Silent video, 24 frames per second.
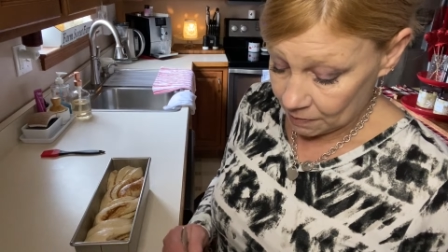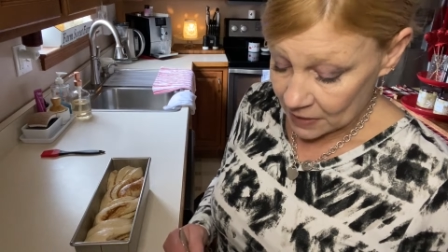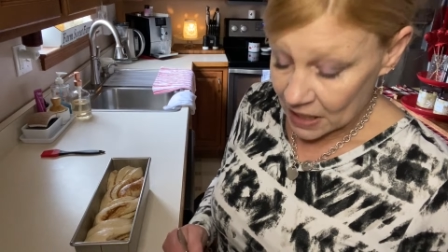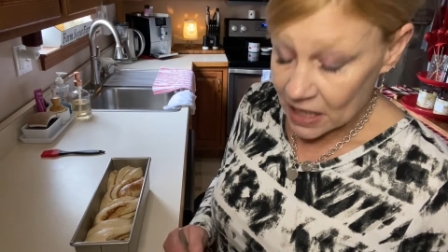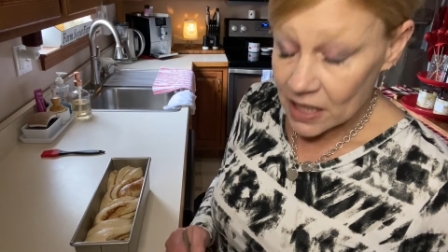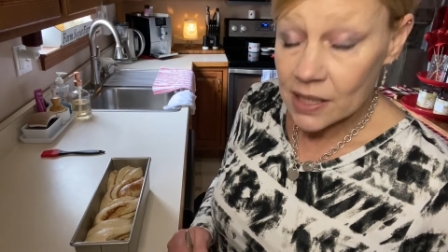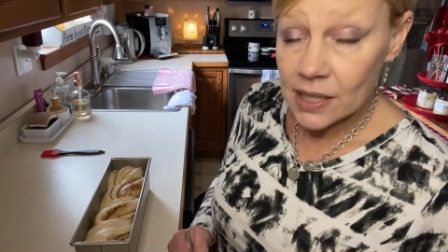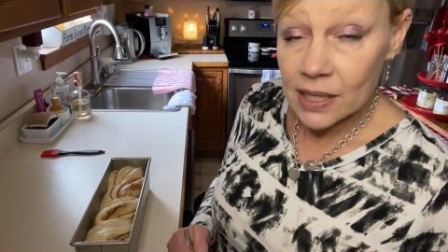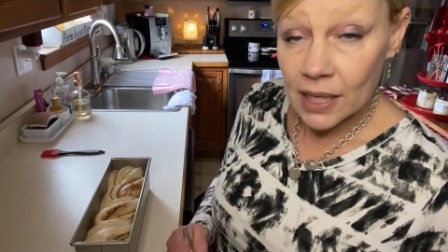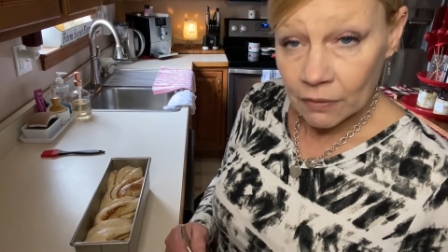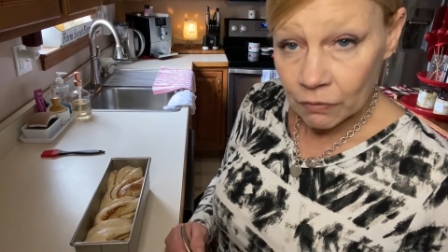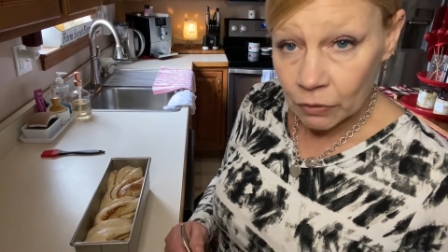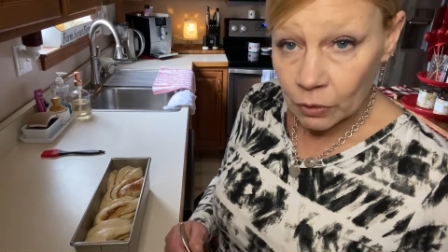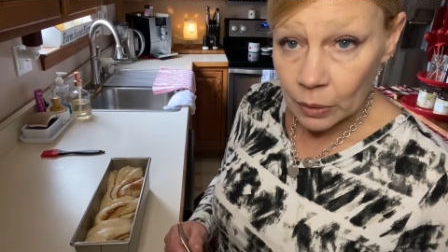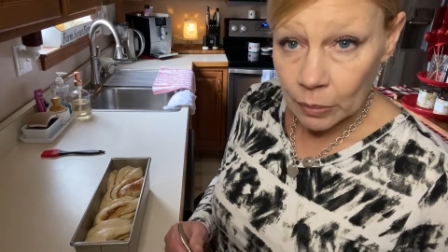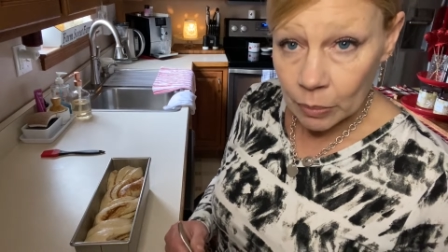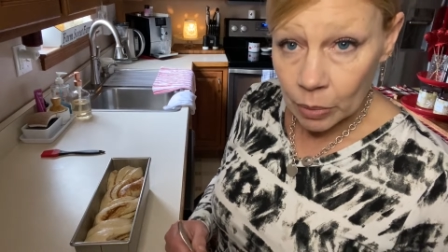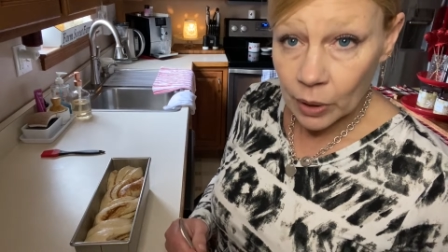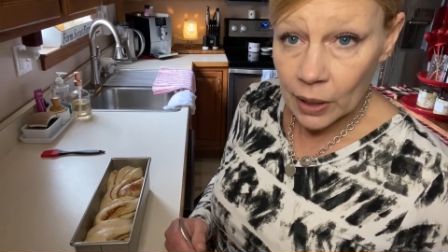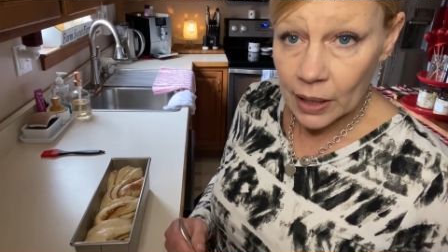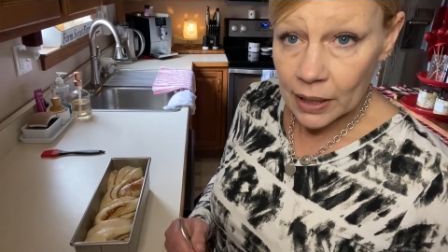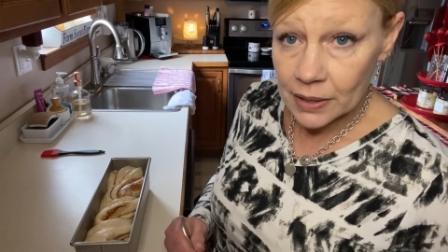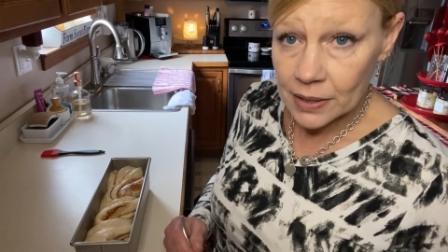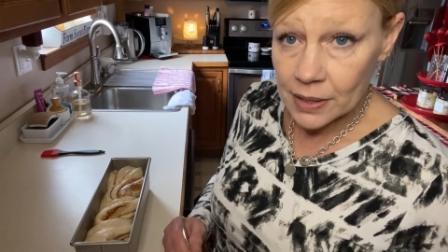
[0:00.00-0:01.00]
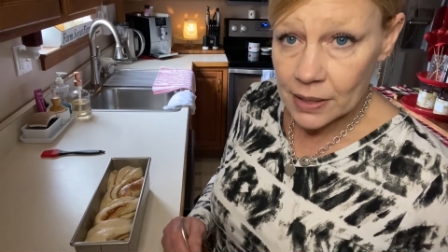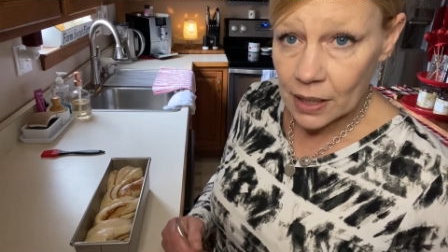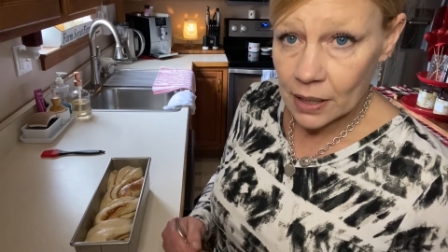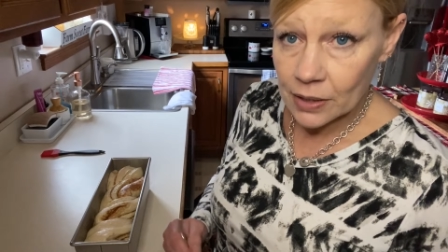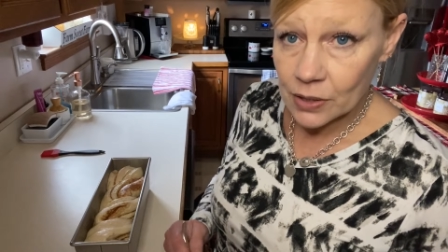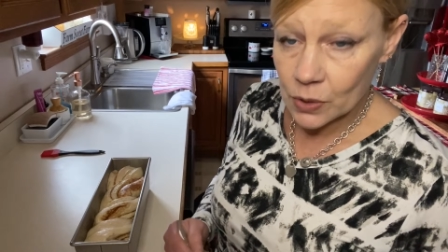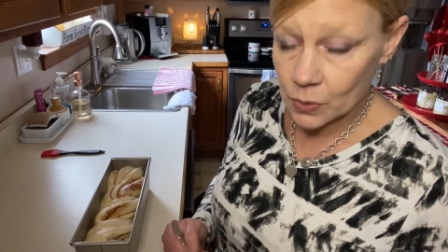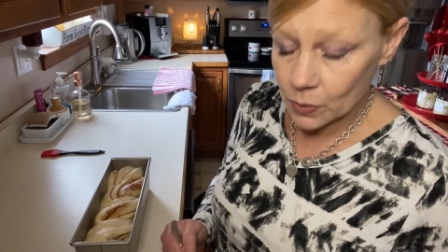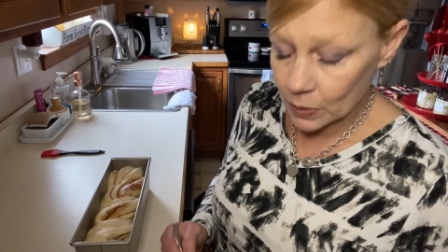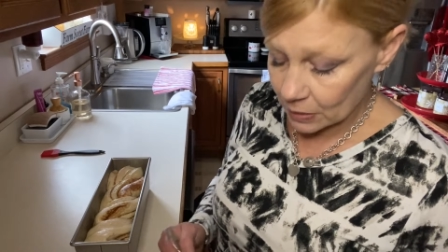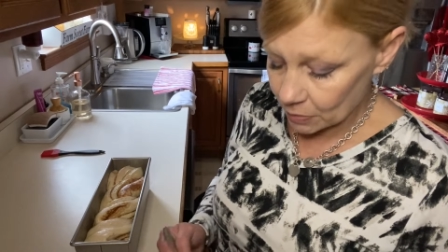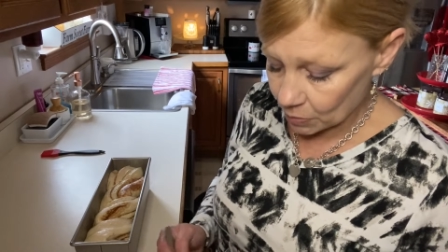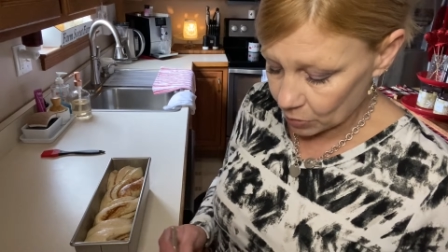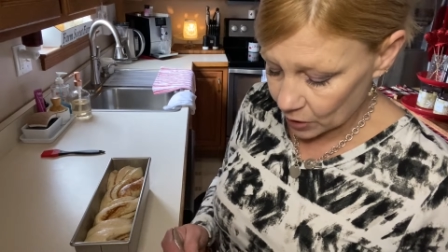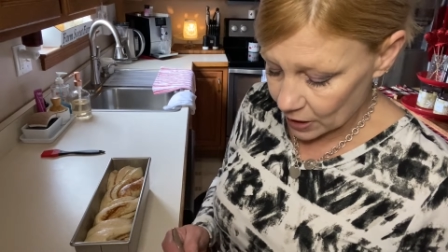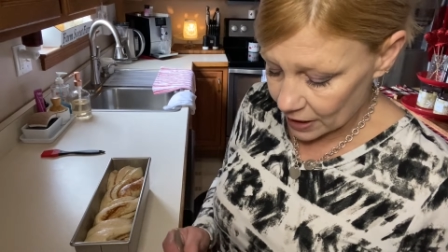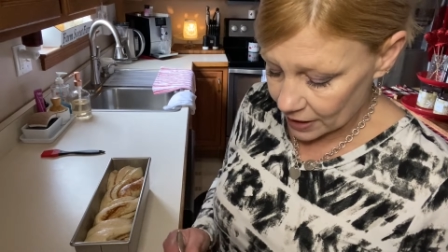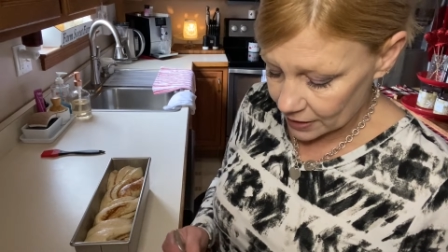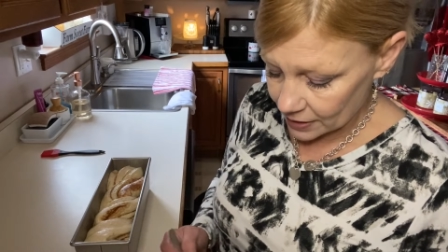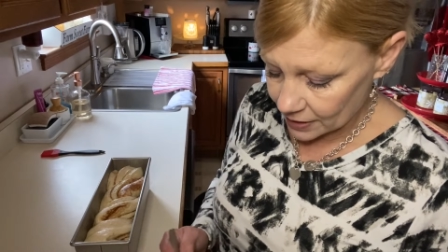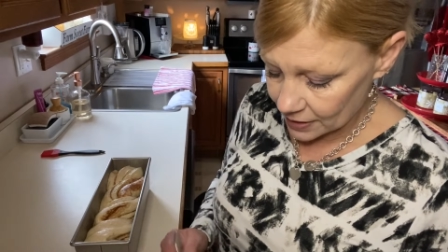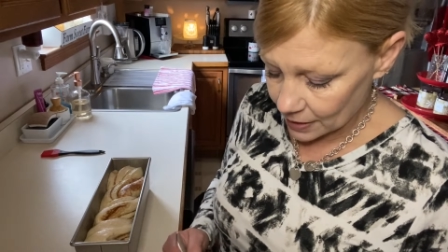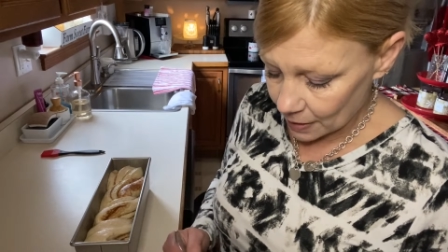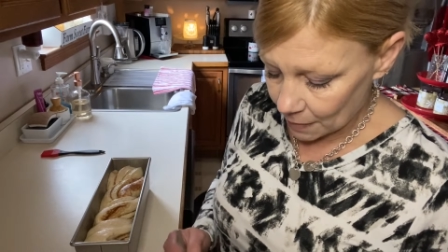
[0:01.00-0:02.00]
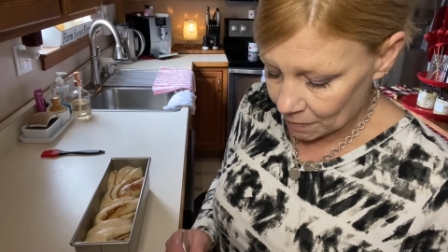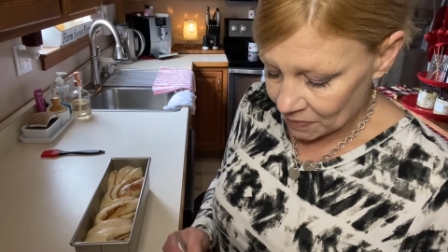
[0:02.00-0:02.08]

savory breads, not sweet breads,